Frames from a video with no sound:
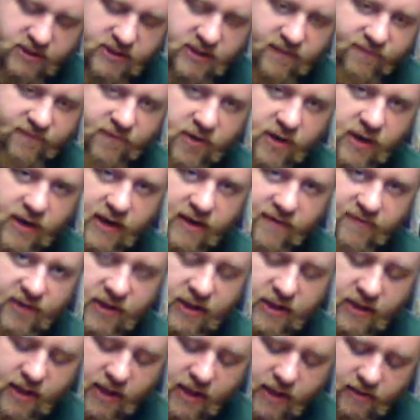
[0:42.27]
different on every
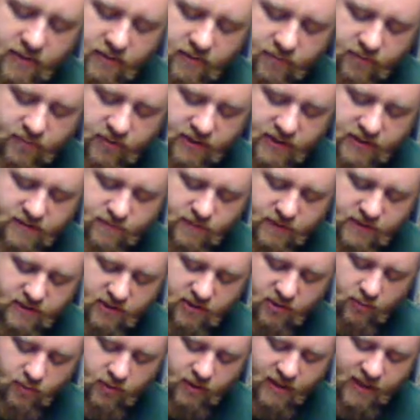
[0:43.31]
gun, but this
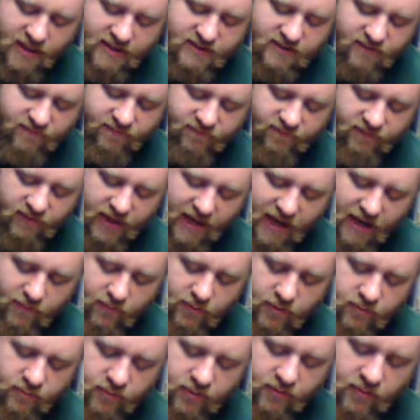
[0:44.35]
particular one has a flat
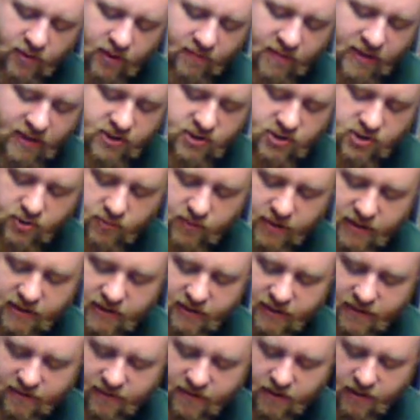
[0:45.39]
one. We want to make sure we
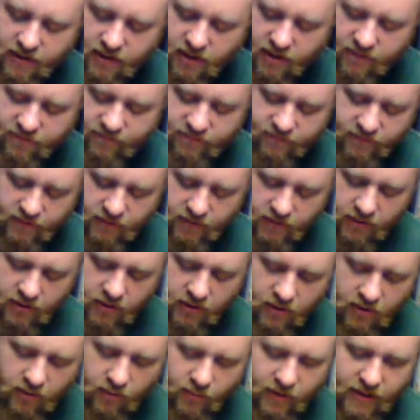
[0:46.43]
clean that off.
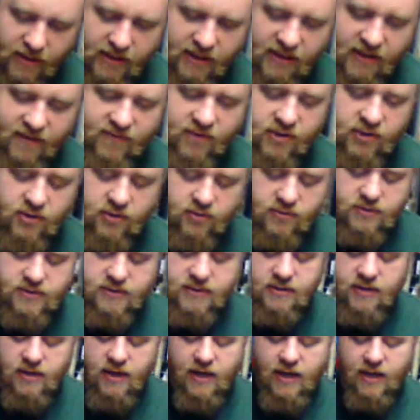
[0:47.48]
We can even use
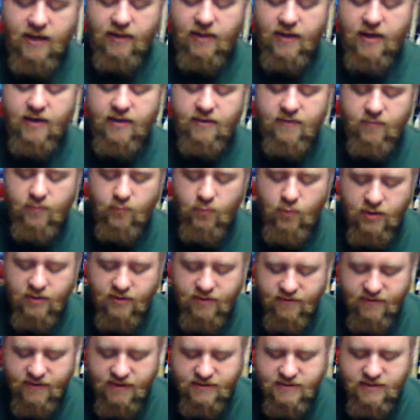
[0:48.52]
one of
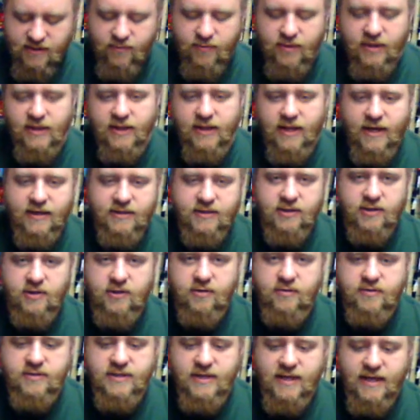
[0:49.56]
the things I really like to
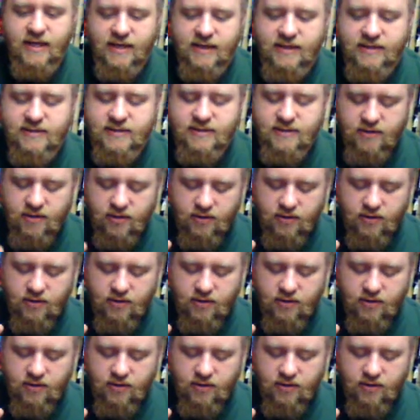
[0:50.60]
use is